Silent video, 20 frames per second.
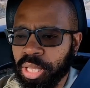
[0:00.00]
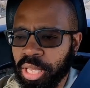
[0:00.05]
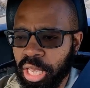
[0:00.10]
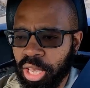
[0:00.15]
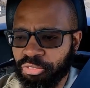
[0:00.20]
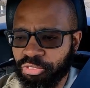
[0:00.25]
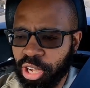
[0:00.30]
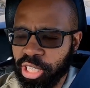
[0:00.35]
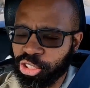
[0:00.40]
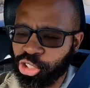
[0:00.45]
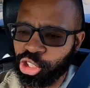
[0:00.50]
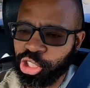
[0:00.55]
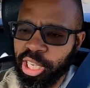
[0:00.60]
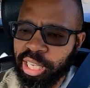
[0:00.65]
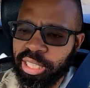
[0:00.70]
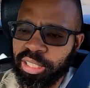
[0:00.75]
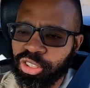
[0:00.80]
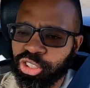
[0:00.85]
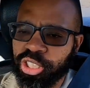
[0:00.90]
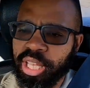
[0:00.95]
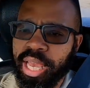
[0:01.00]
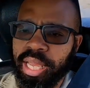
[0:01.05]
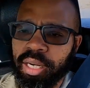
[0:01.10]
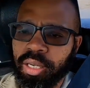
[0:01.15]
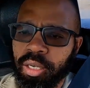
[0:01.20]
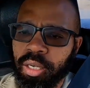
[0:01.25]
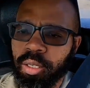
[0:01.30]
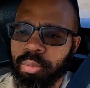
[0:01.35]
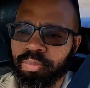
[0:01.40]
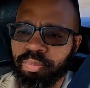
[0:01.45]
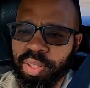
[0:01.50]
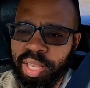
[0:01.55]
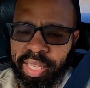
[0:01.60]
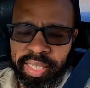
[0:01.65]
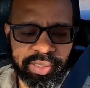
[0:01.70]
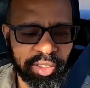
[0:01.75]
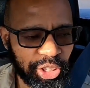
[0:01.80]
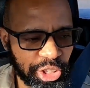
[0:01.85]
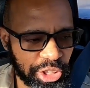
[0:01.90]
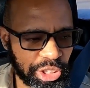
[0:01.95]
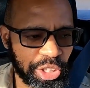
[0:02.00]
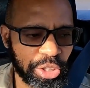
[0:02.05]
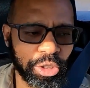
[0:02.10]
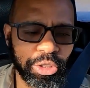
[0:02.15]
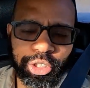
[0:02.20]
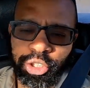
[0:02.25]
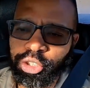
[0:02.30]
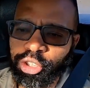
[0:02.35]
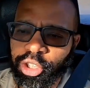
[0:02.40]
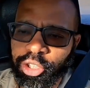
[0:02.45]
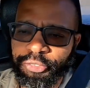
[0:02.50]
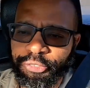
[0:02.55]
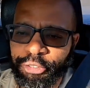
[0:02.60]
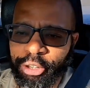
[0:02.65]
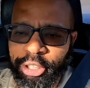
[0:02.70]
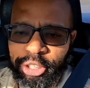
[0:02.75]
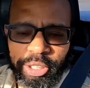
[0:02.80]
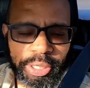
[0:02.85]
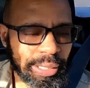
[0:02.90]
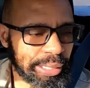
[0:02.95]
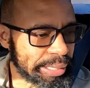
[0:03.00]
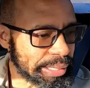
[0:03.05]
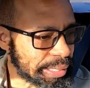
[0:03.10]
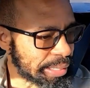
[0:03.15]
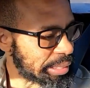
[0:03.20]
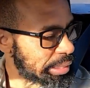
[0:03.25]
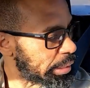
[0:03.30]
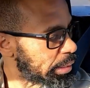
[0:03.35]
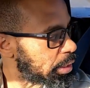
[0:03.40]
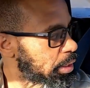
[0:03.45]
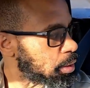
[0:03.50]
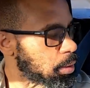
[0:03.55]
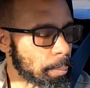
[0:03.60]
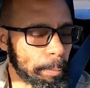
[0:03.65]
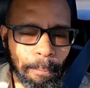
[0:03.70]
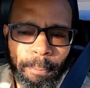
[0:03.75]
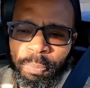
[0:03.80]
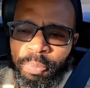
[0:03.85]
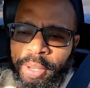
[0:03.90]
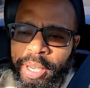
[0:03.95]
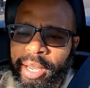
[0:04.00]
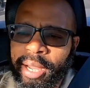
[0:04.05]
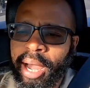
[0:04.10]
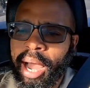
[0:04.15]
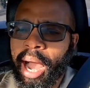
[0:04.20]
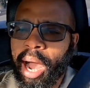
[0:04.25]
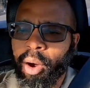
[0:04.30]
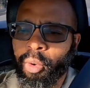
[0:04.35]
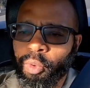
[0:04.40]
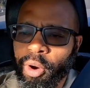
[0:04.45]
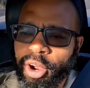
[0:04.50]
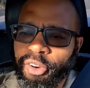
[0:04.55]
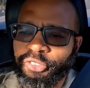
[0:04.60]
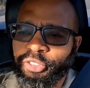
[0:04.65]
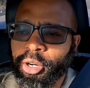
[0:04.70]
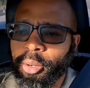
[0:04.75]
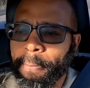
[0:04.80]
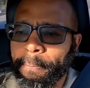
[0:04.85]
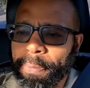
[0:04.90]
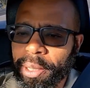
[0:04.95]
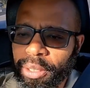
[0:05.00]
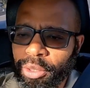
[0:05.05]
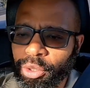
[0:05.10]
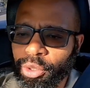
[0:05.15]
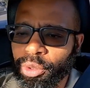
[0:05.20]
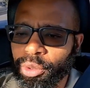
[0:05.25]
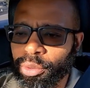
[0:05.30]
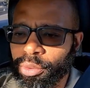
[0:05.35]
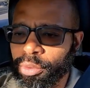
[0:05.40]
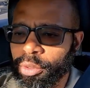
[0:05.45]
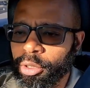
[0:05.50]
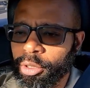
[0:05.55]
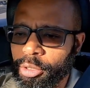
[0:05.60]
if I change that up and still use the French cleat system, however, build